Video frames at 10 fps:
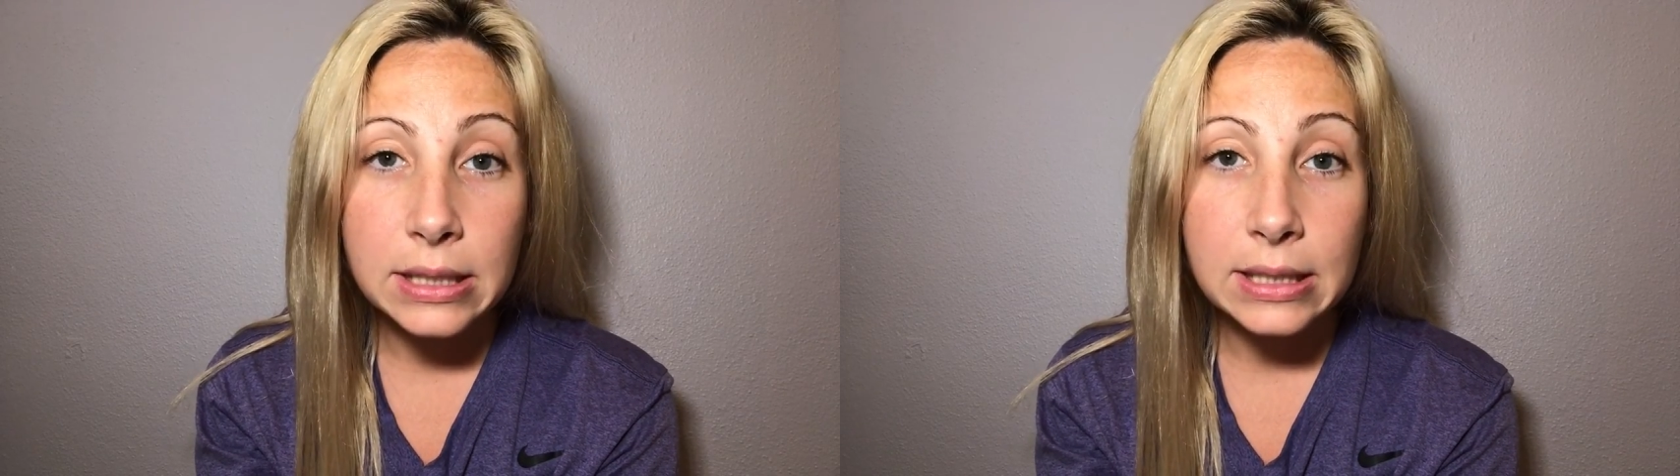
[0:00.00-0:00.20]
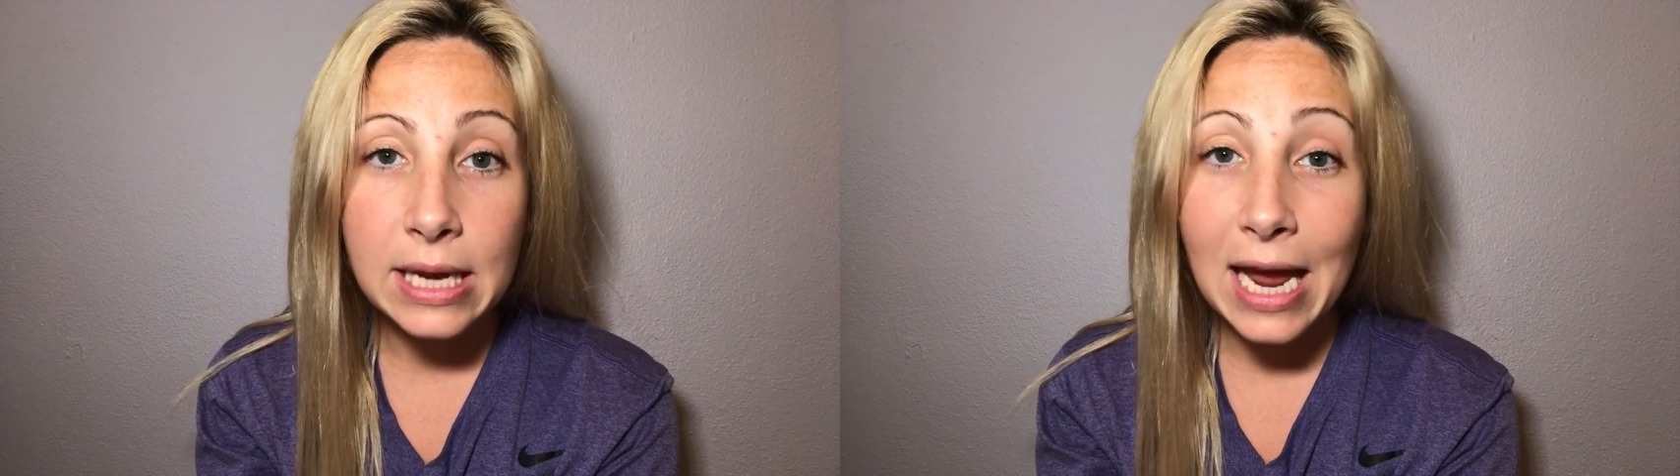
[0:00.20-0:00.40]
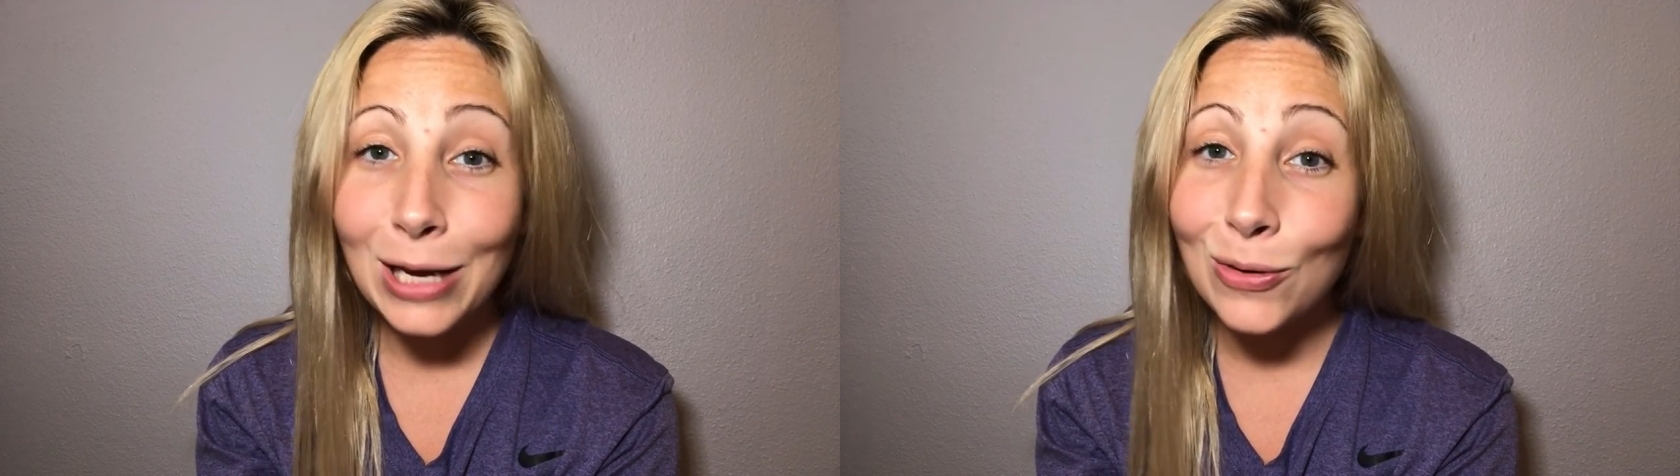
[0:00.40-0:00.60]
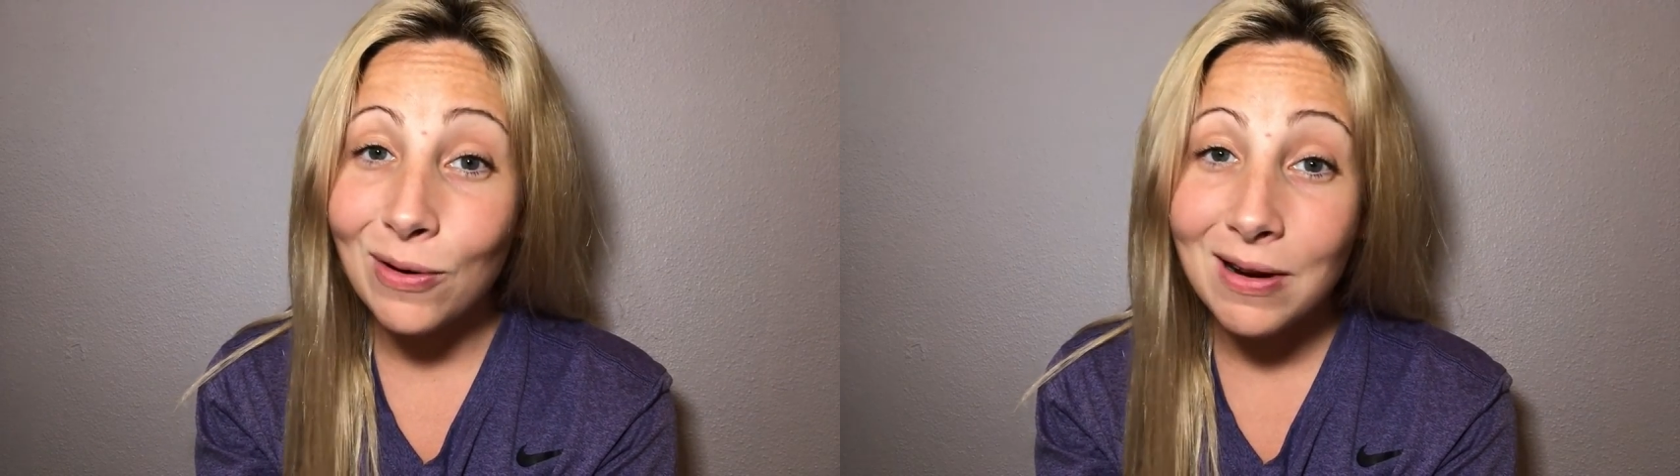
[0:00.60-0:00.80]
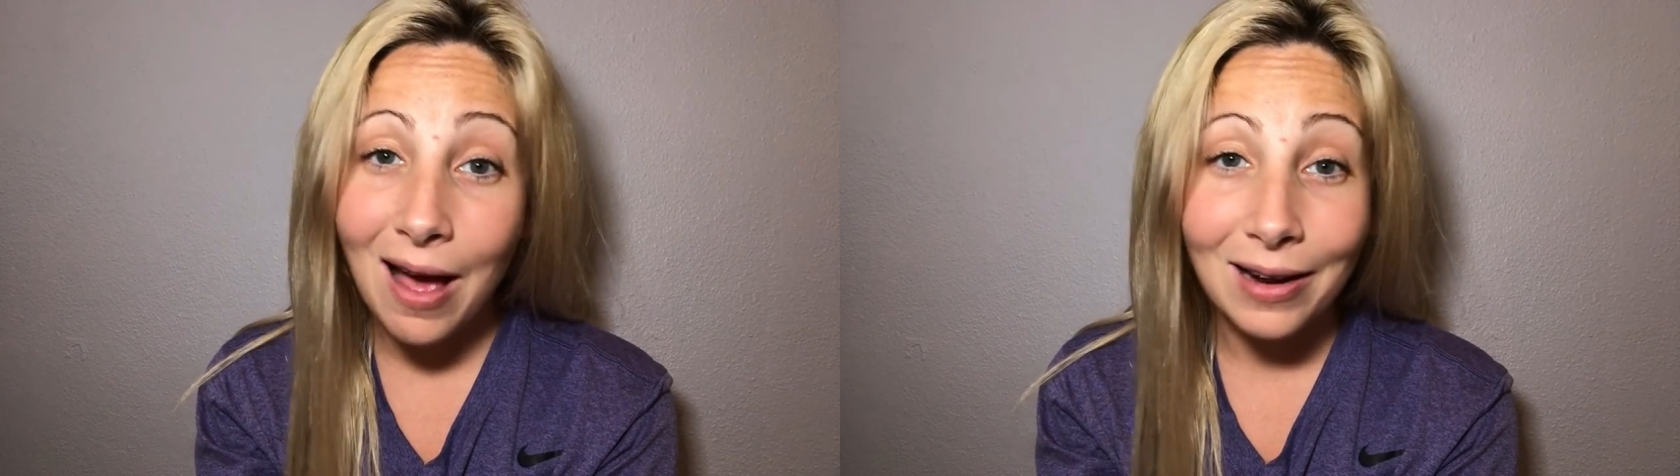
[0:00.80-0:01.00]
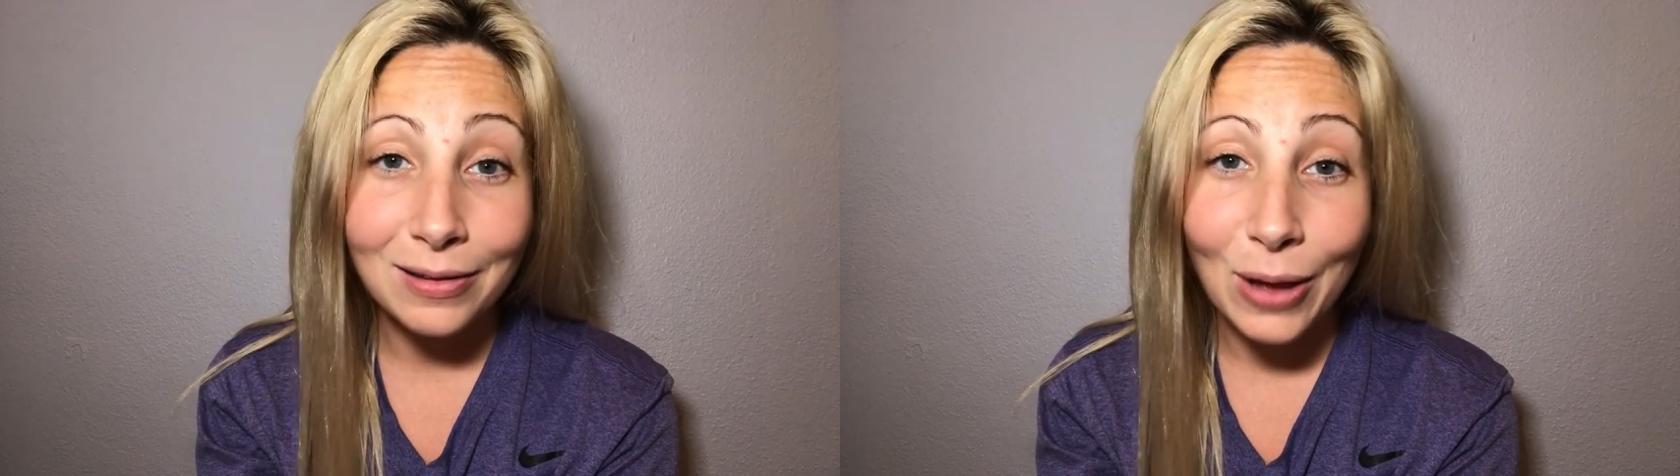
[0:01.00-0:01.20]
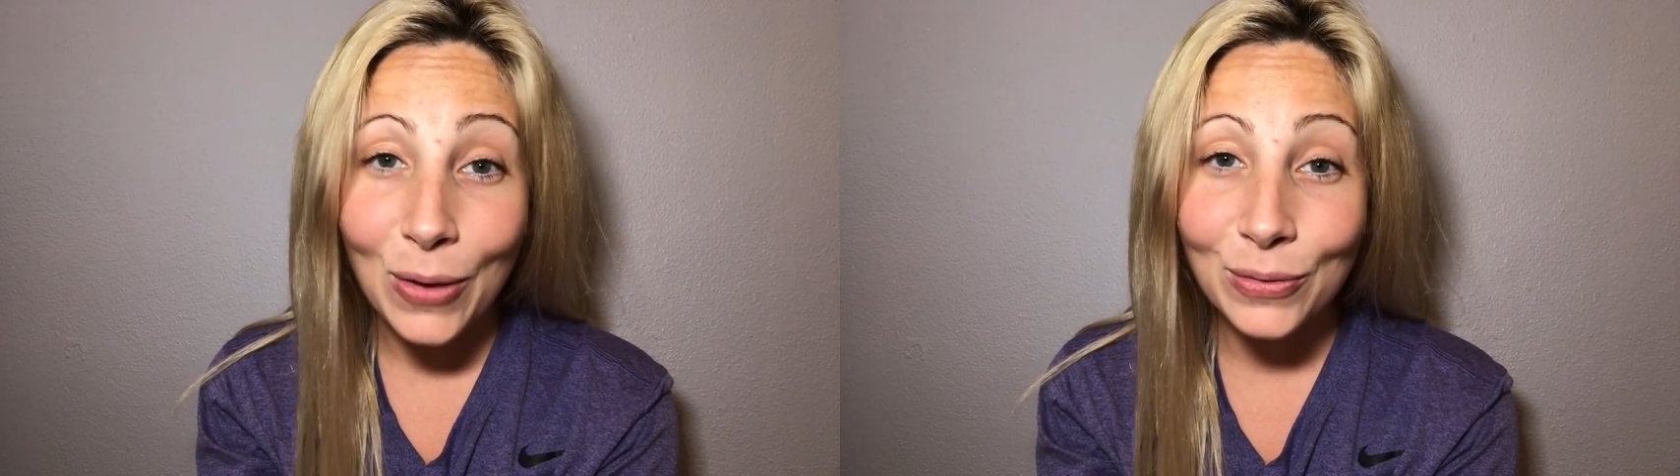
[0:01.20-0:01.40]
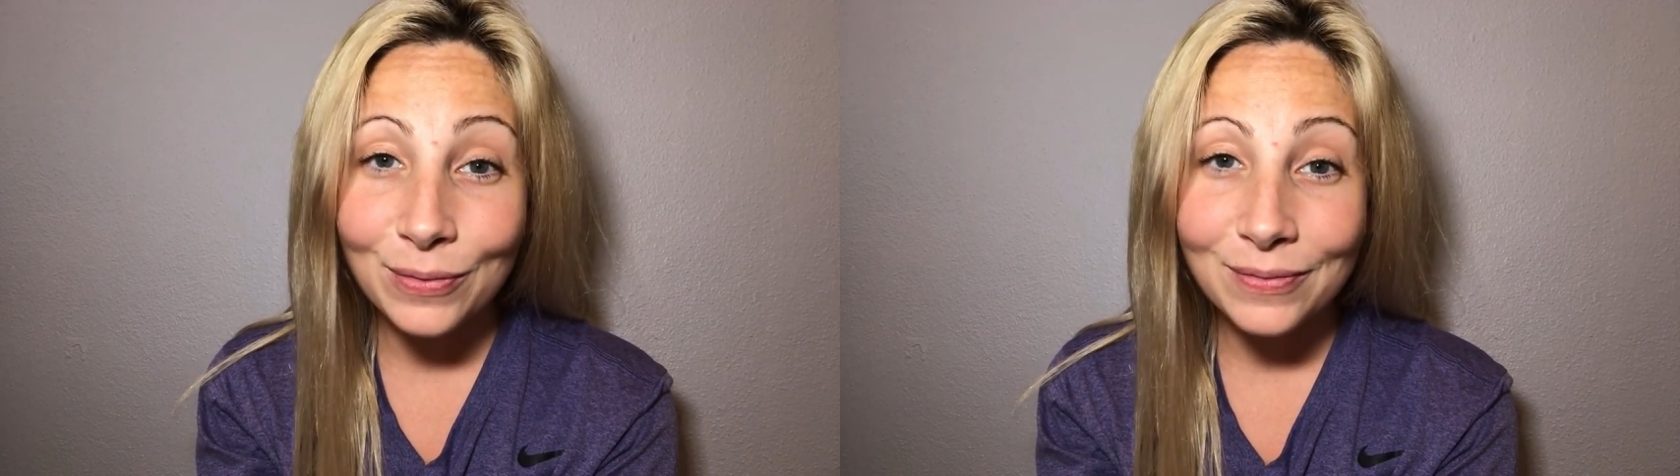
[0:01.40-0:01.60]
today, you're not
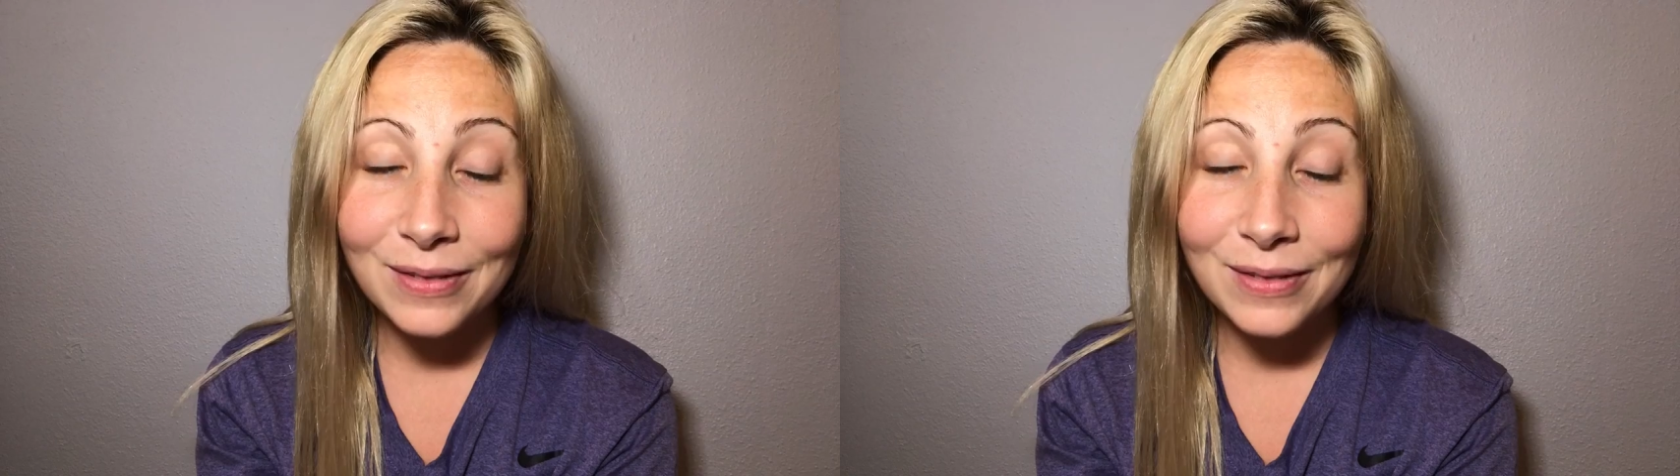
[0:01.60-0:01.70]
alone.